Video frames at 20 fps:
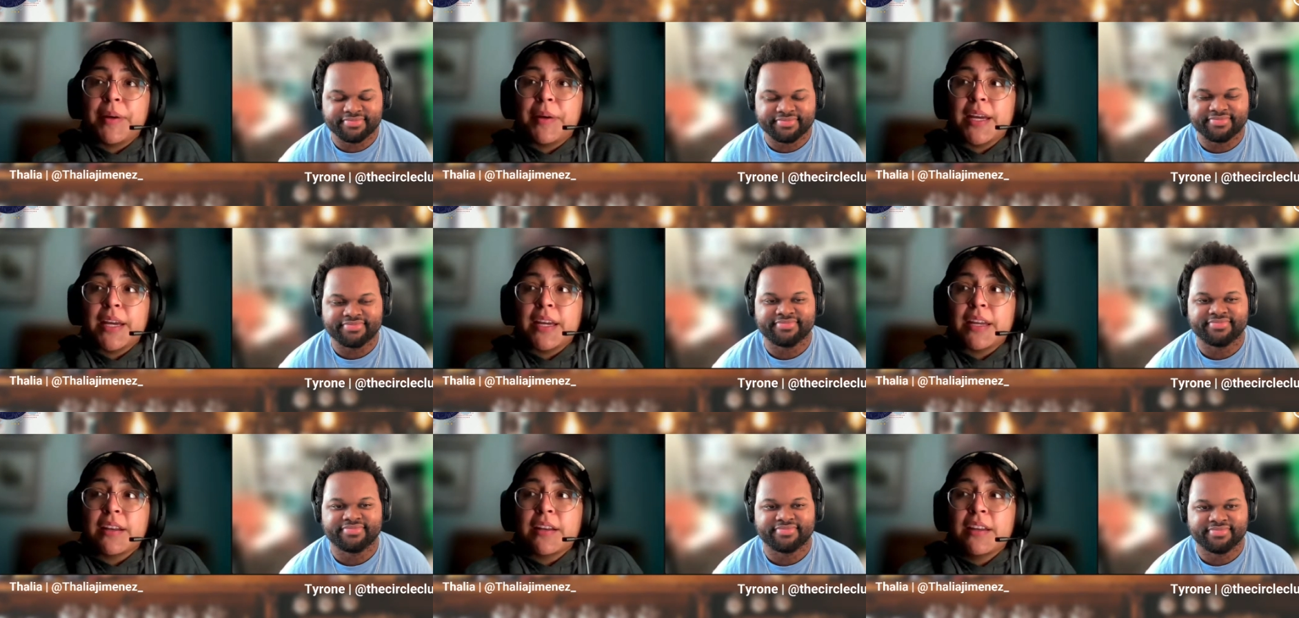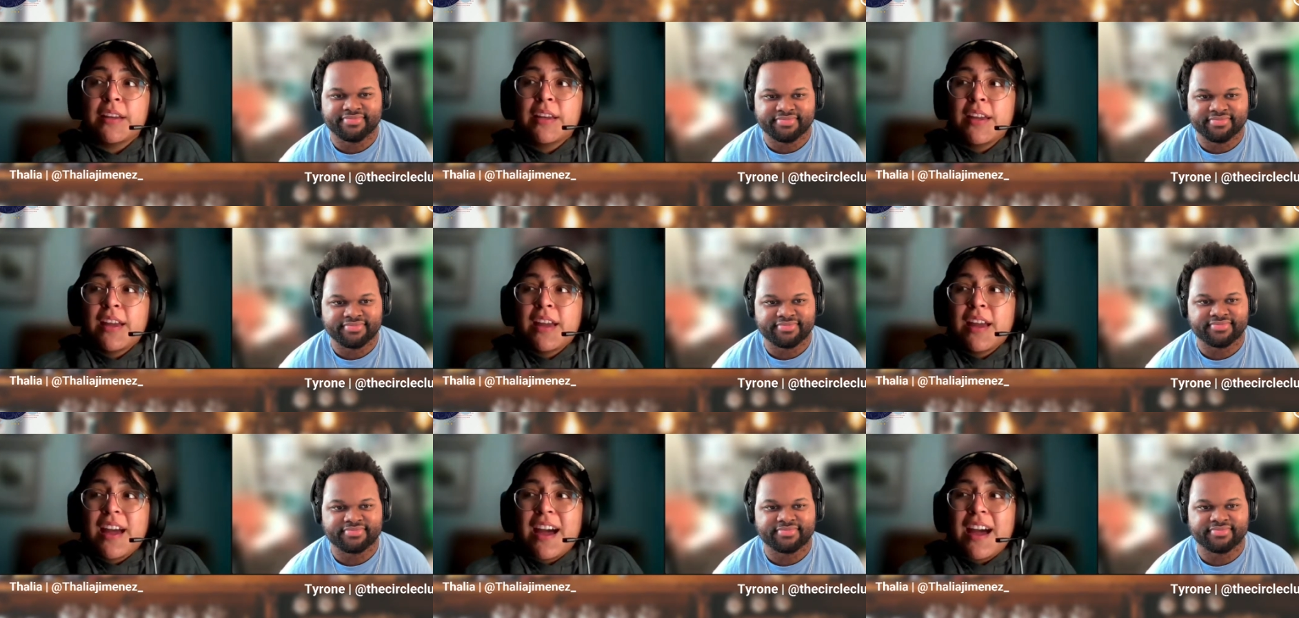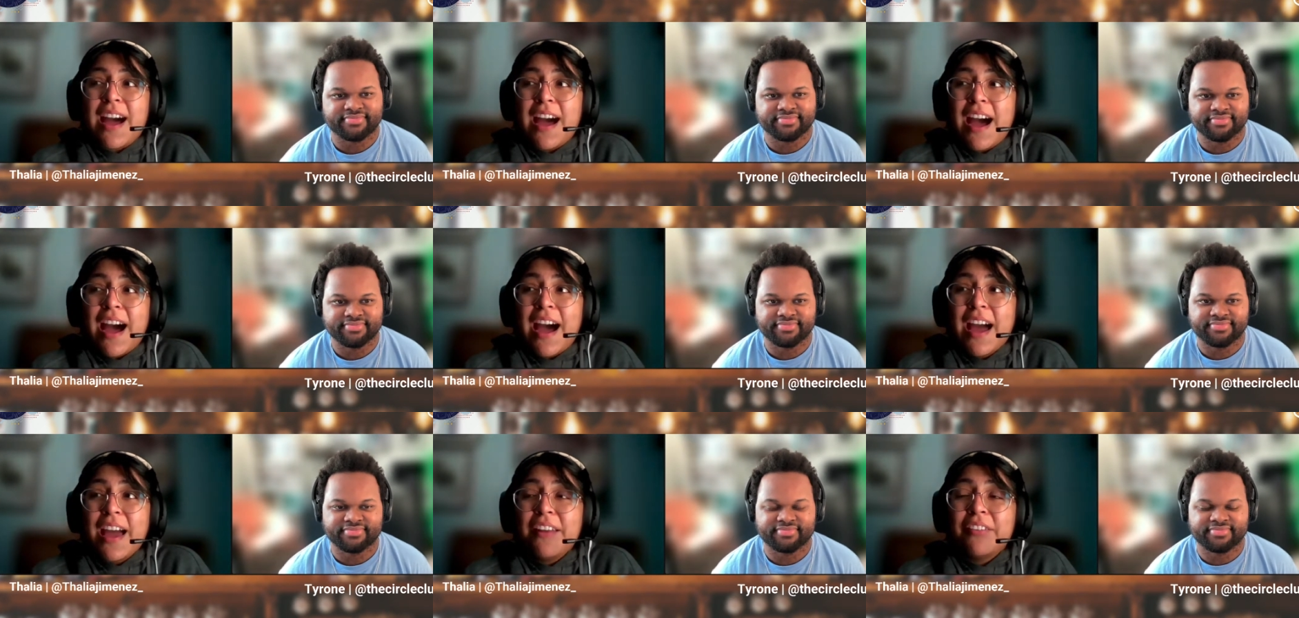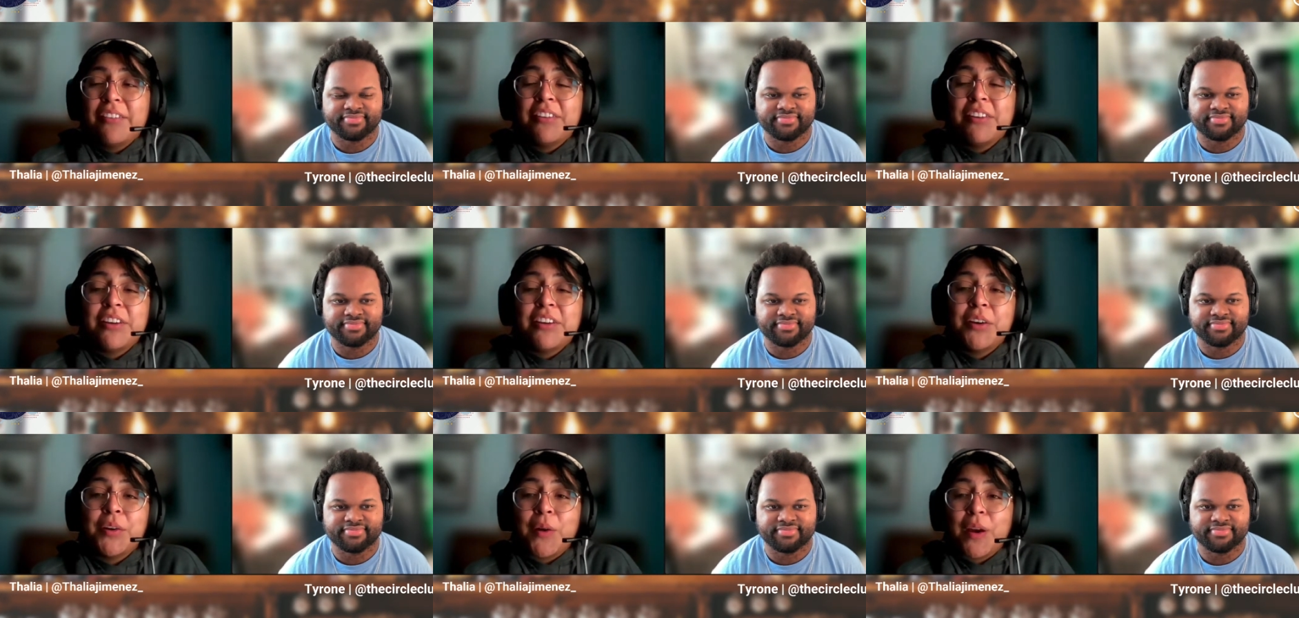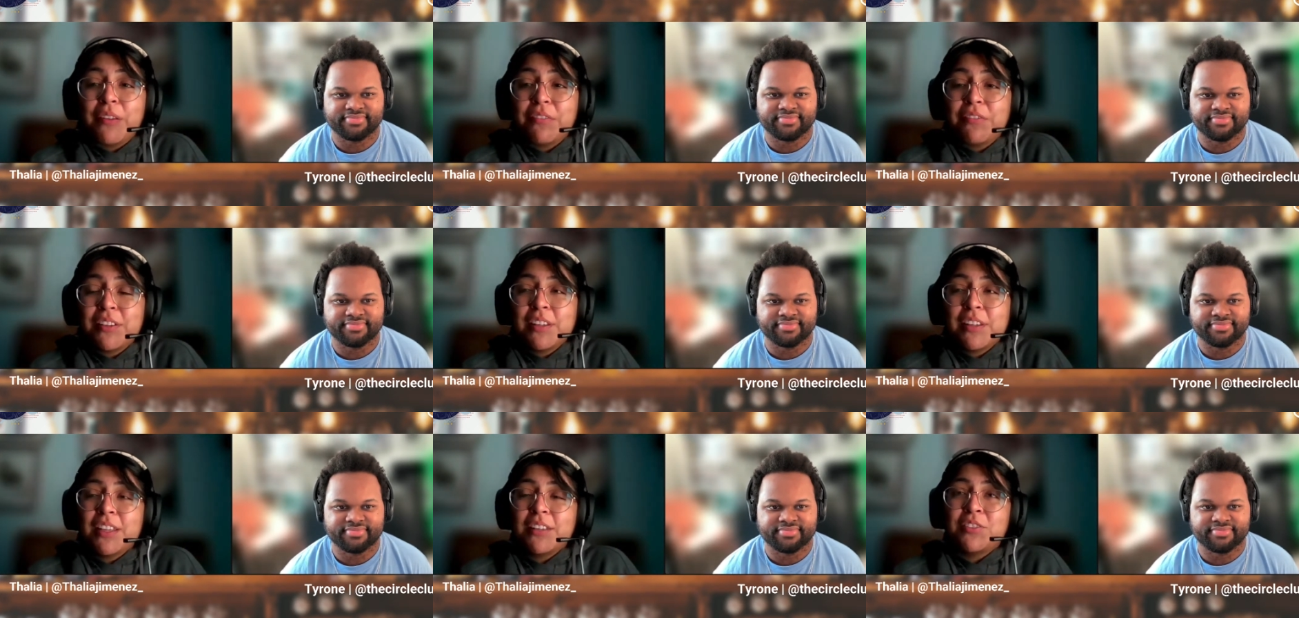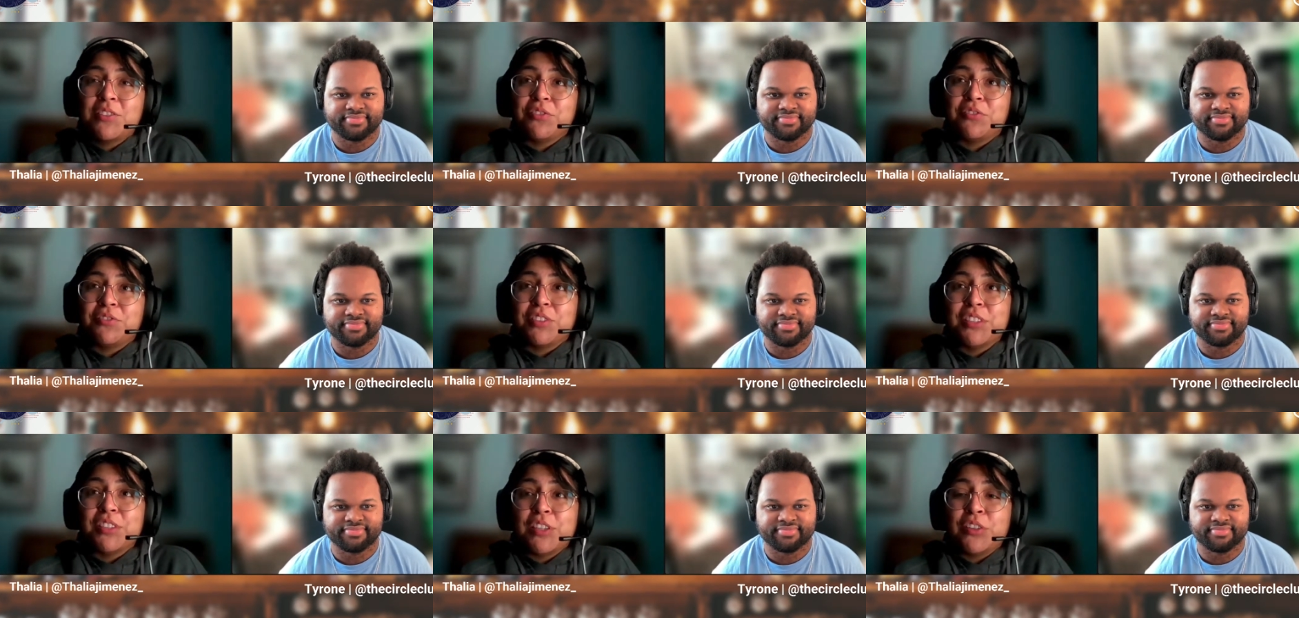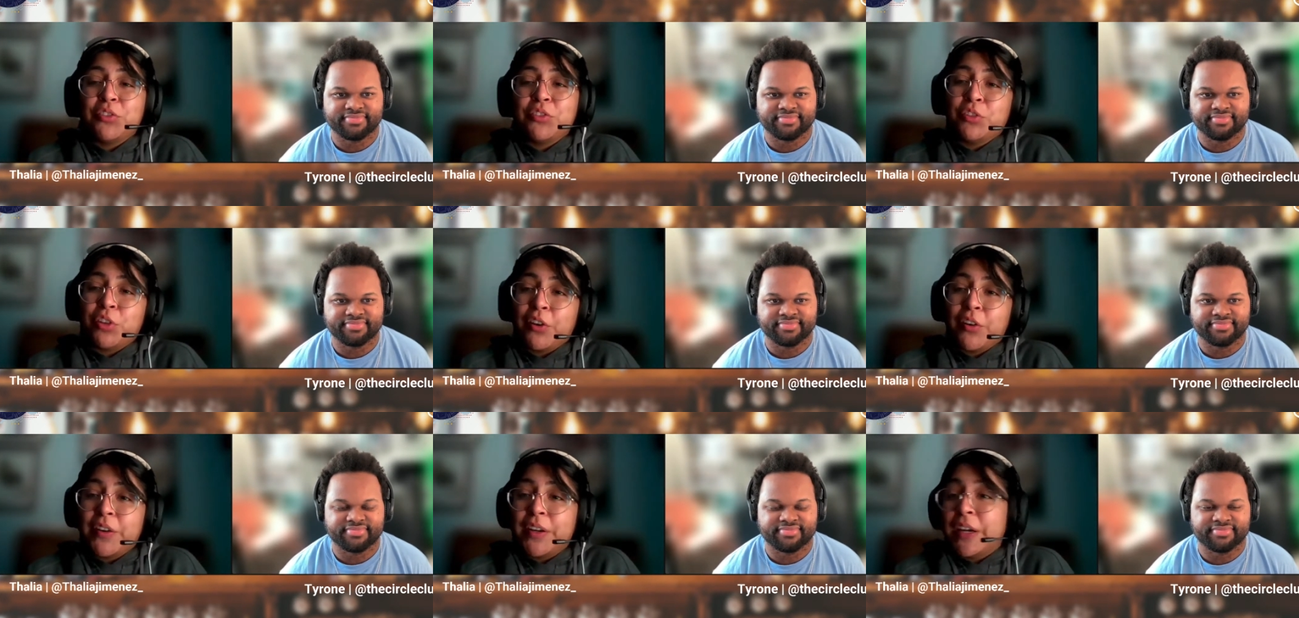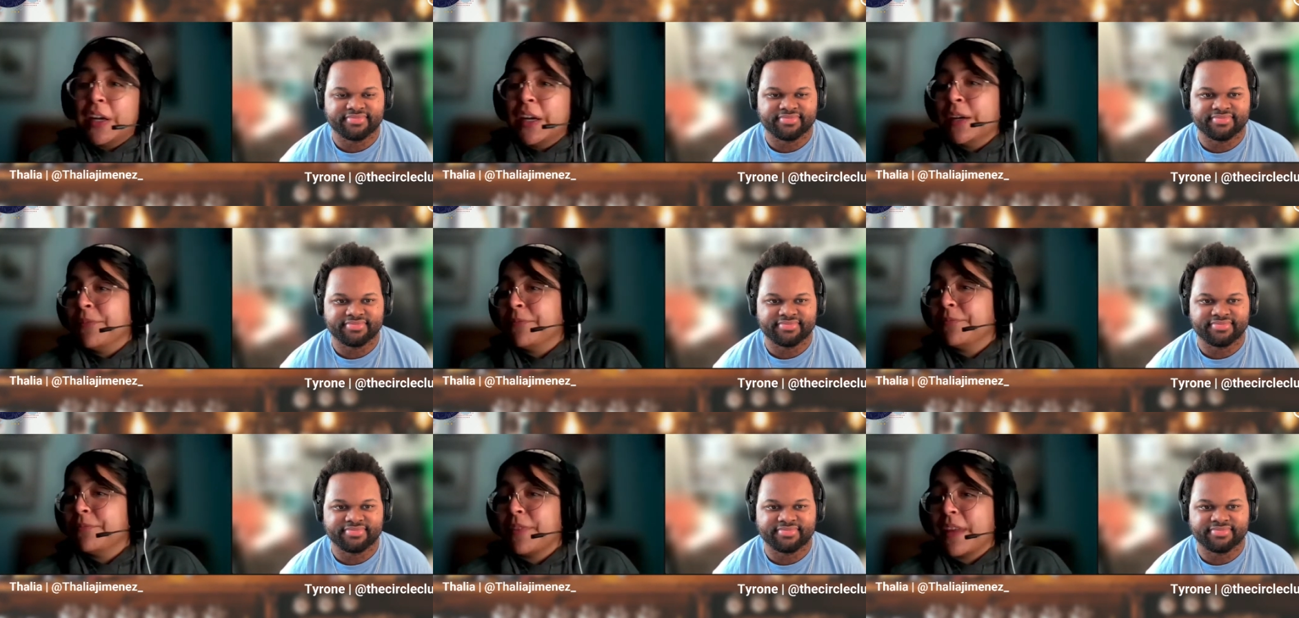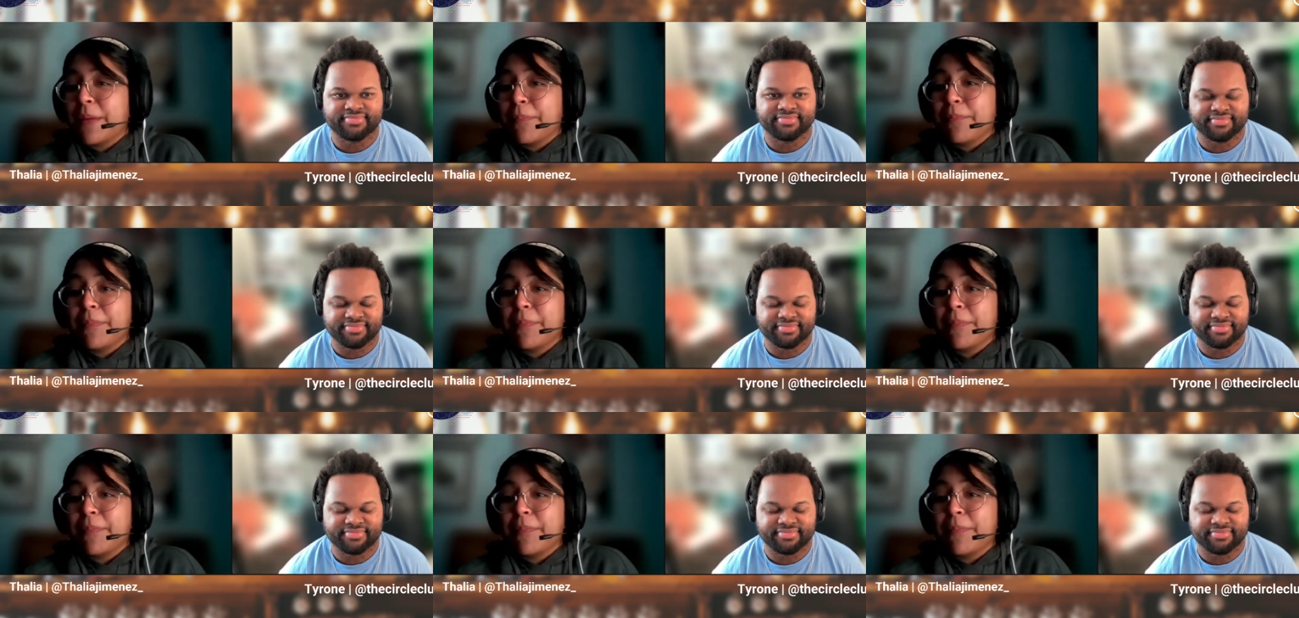Speaker 1: But I don't know. I feel like to really stir it up, they